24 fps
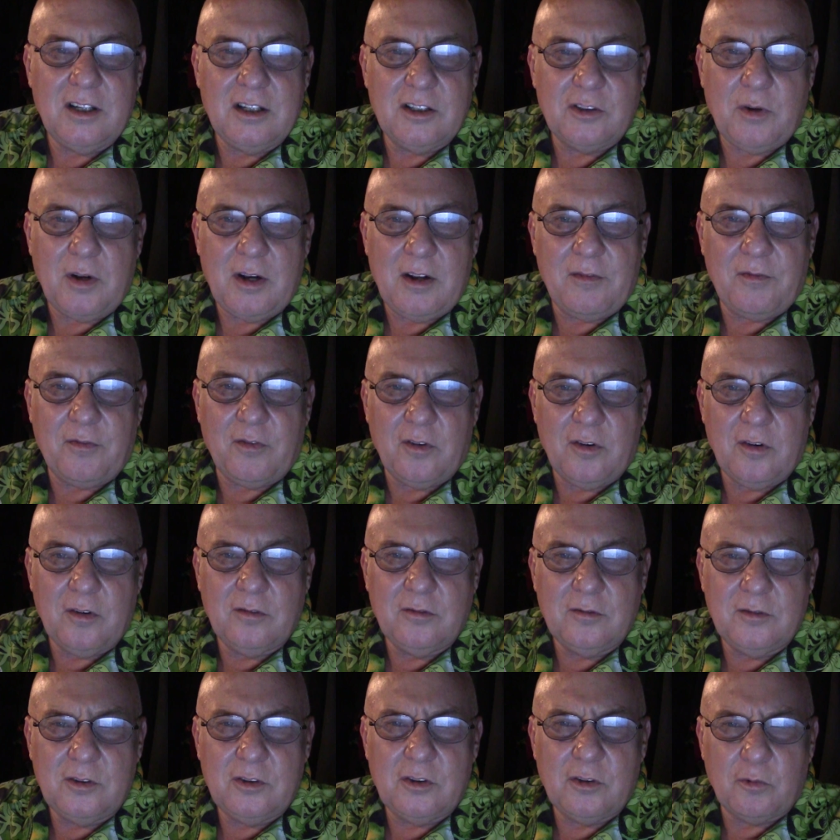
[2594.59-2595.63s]
Israeli
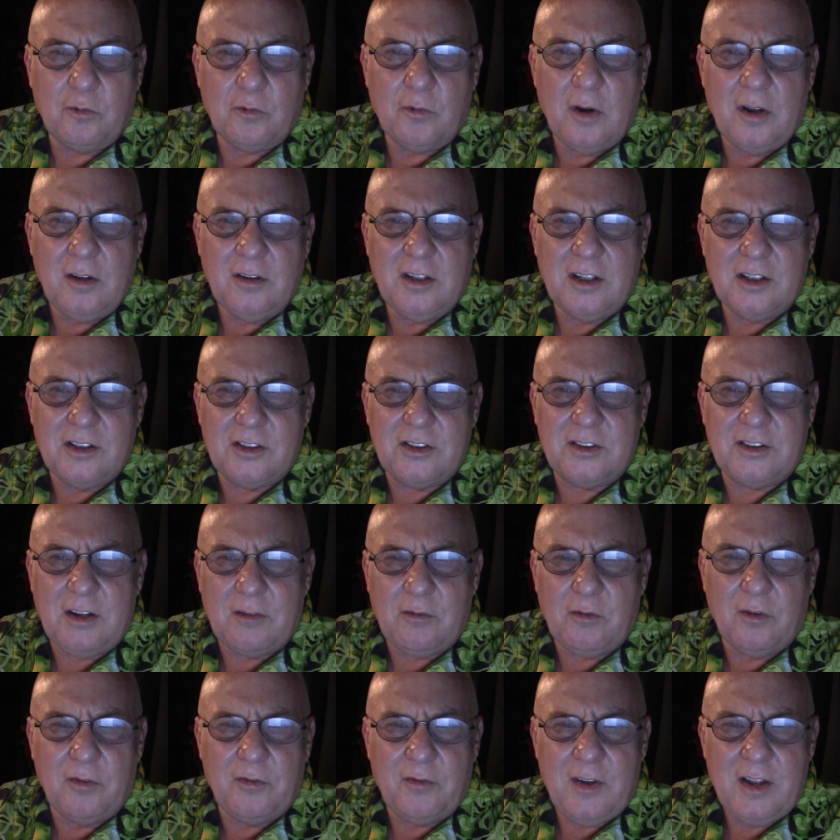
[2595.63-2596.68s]
firms run the
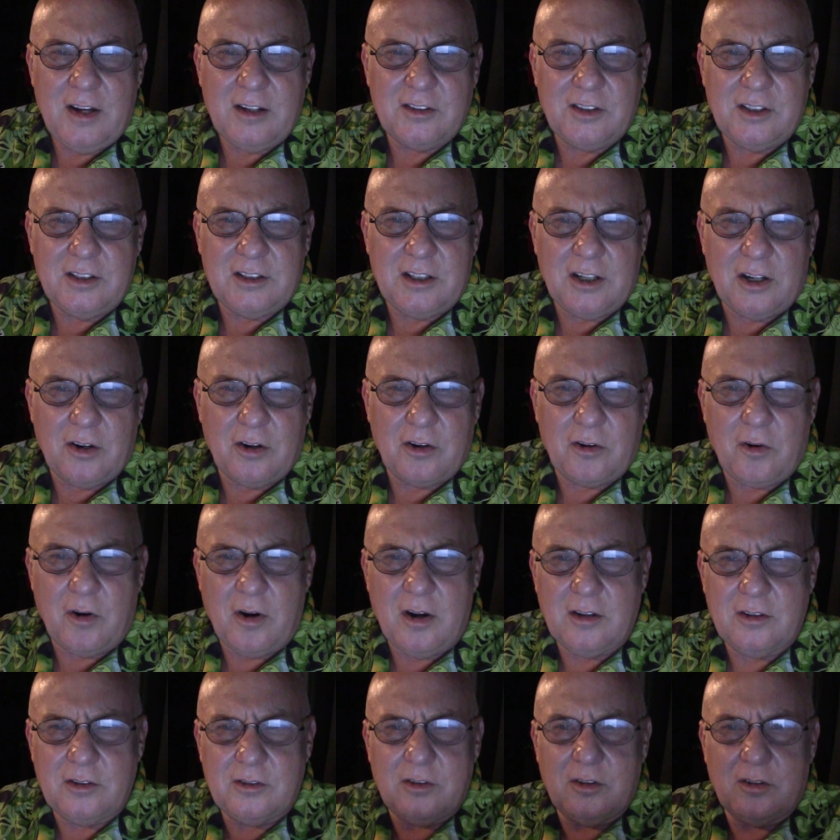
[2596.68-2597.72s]
several fantasy terror
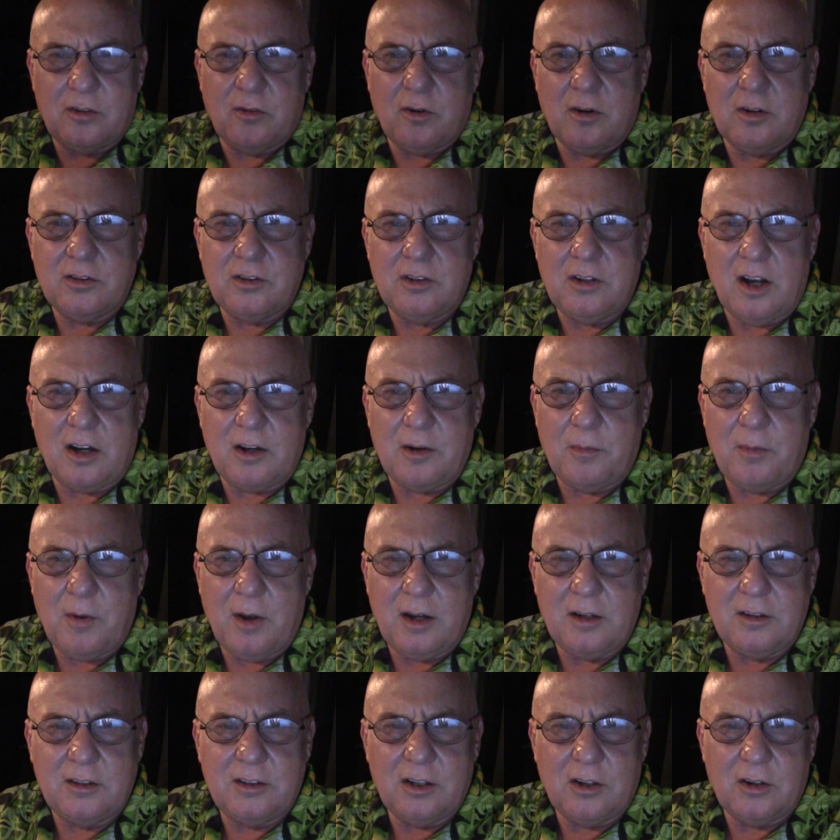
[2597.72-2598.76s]
crafts across the
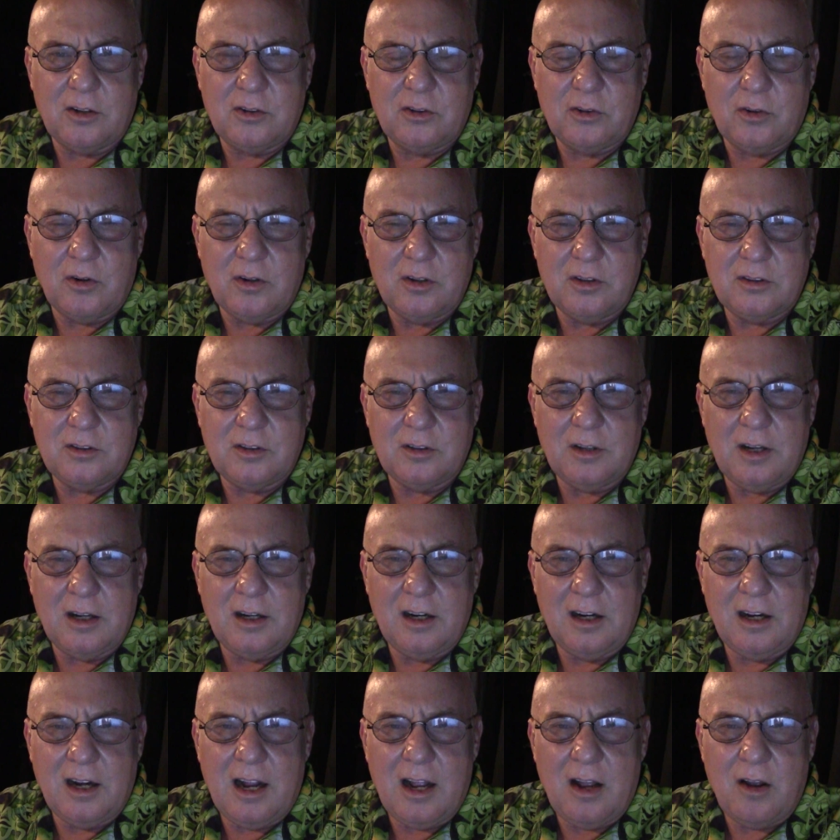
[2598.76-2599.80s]
occupied territories and
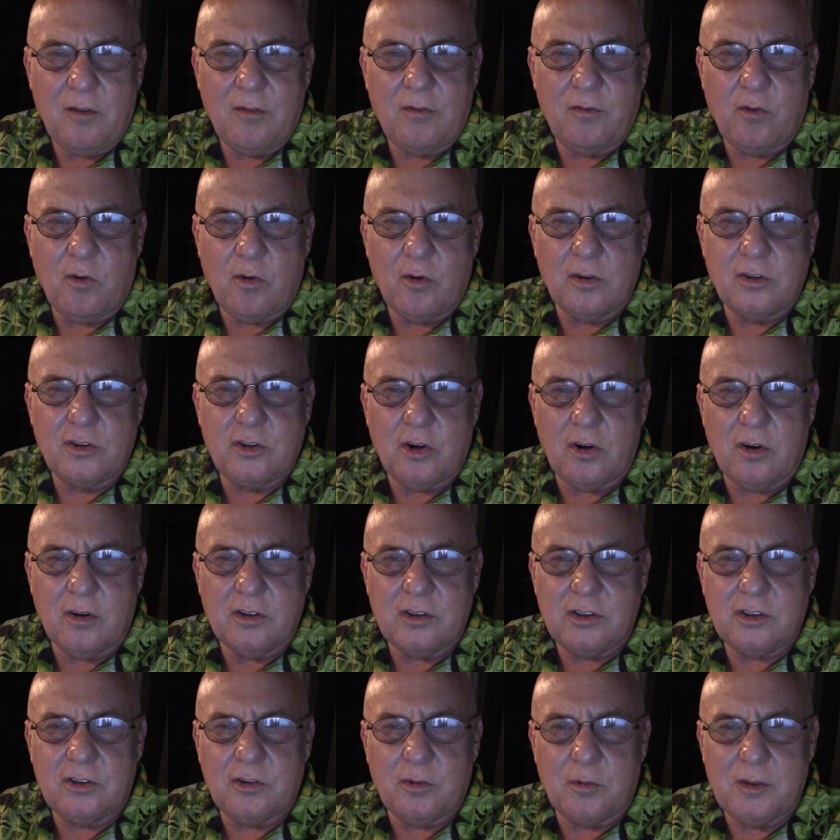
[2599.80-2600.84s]
allow foreign
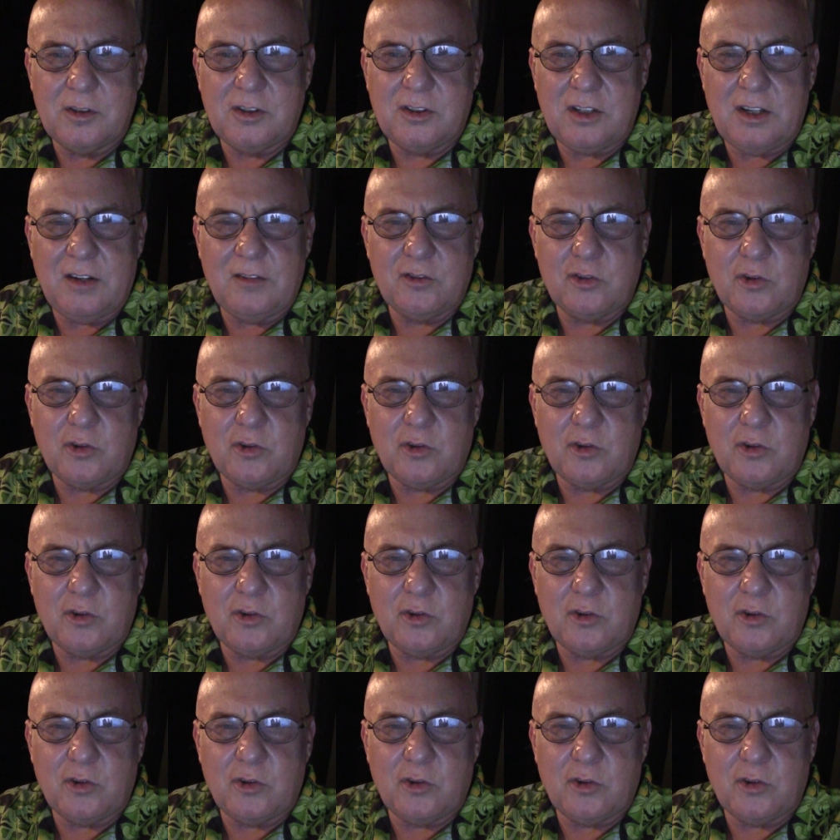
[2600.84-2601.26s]
tourists to receive